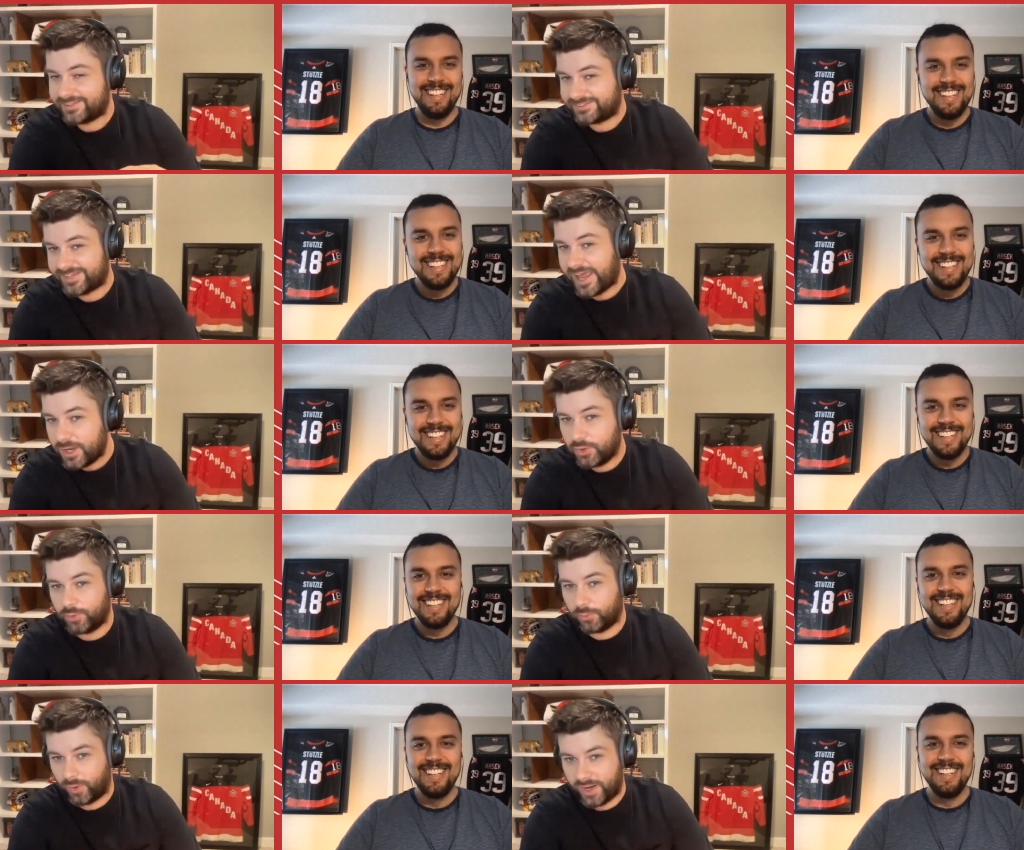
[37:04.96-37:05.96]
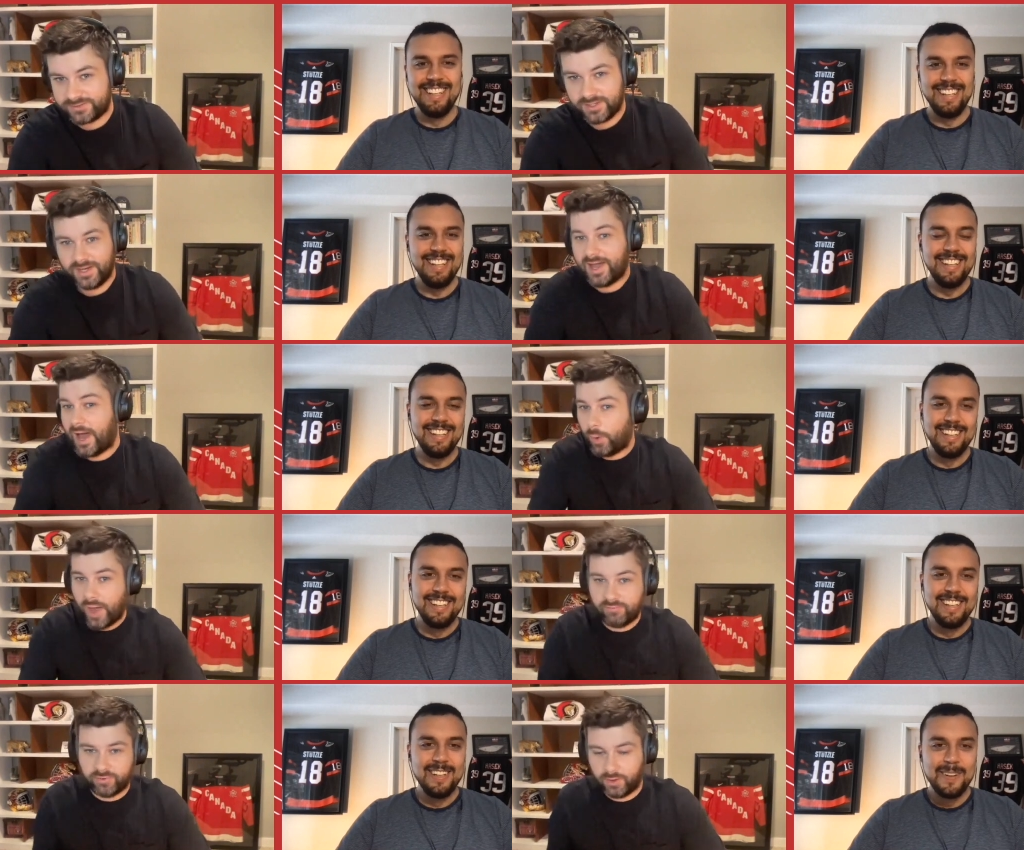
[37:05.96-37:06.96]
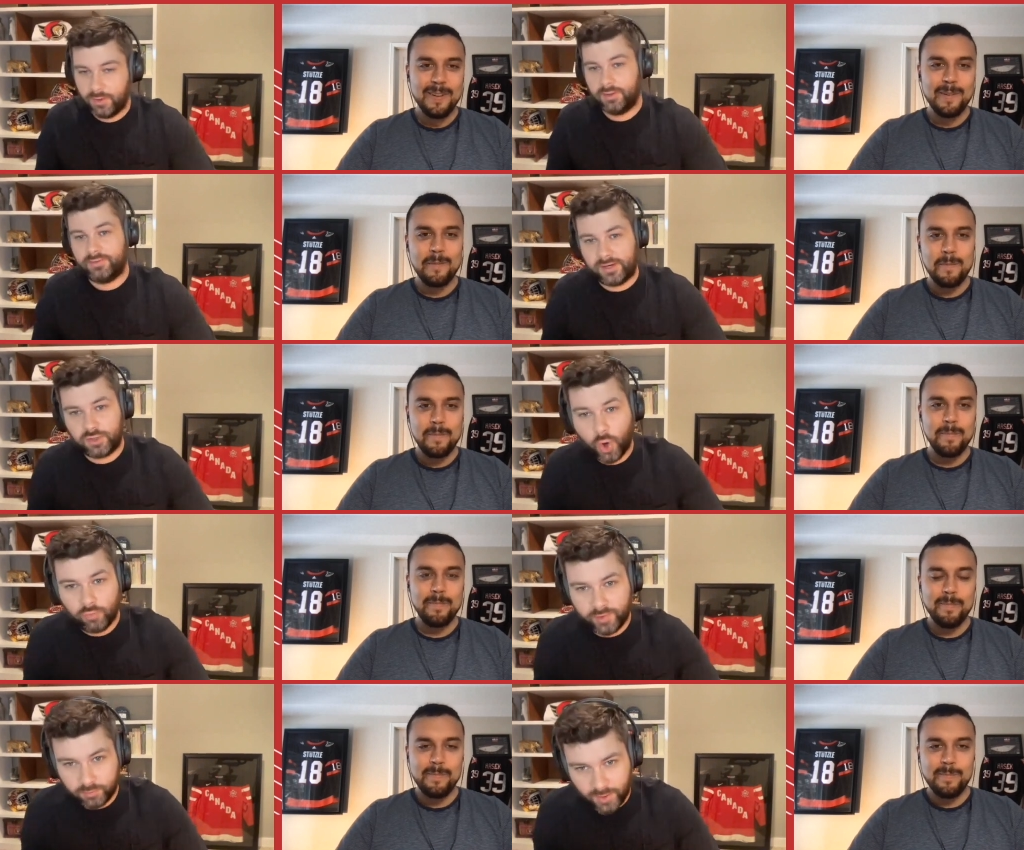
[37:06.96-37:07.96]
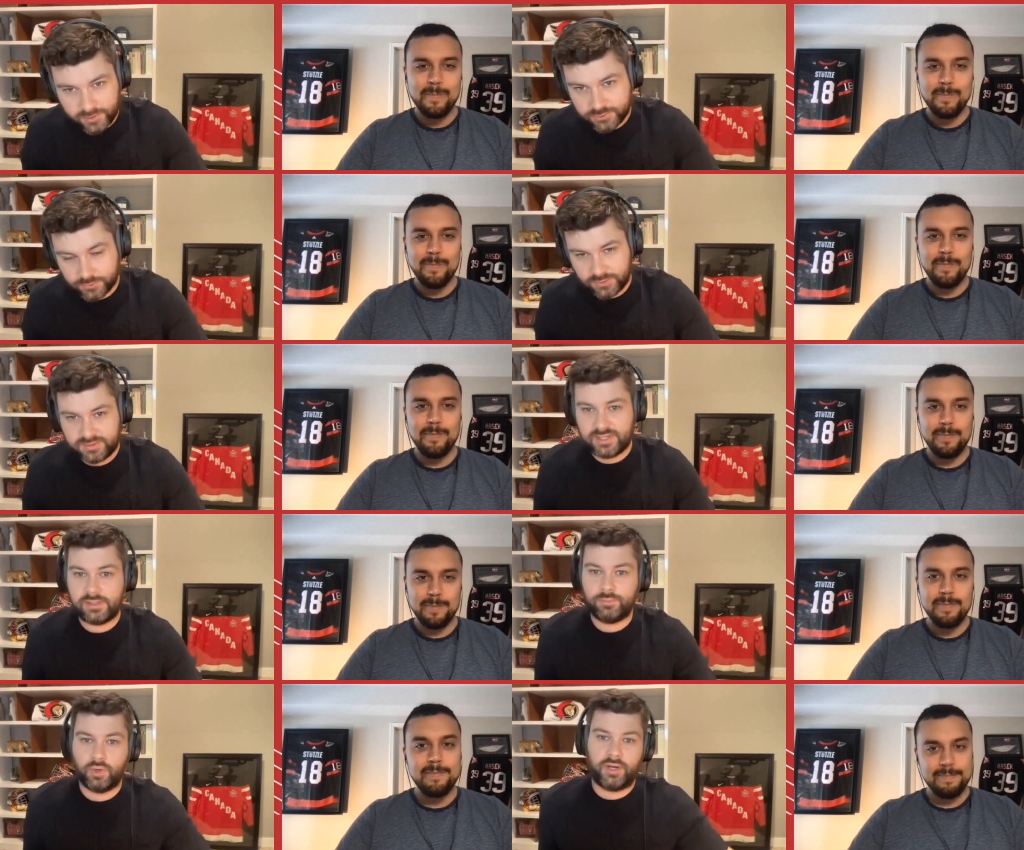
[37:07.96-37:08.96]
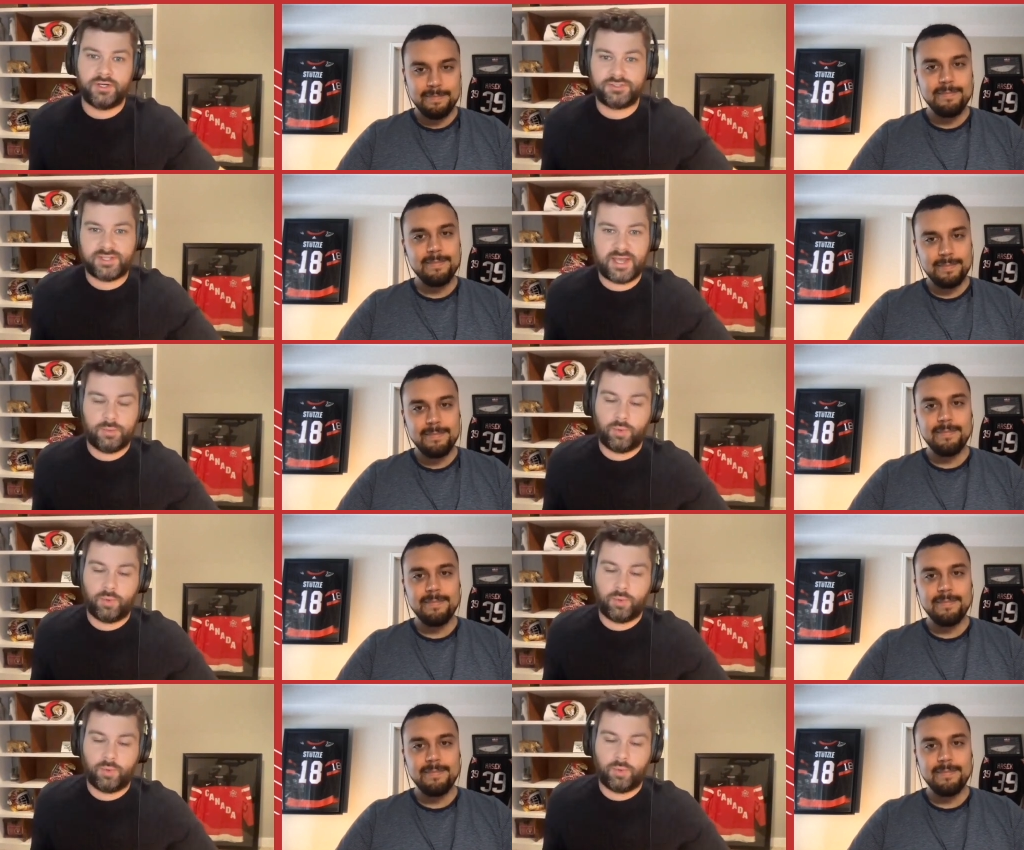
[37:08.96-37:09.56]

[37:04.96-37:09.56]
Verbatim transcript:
Speaker 1: say who it was. However, then COVID runs through the team. You understand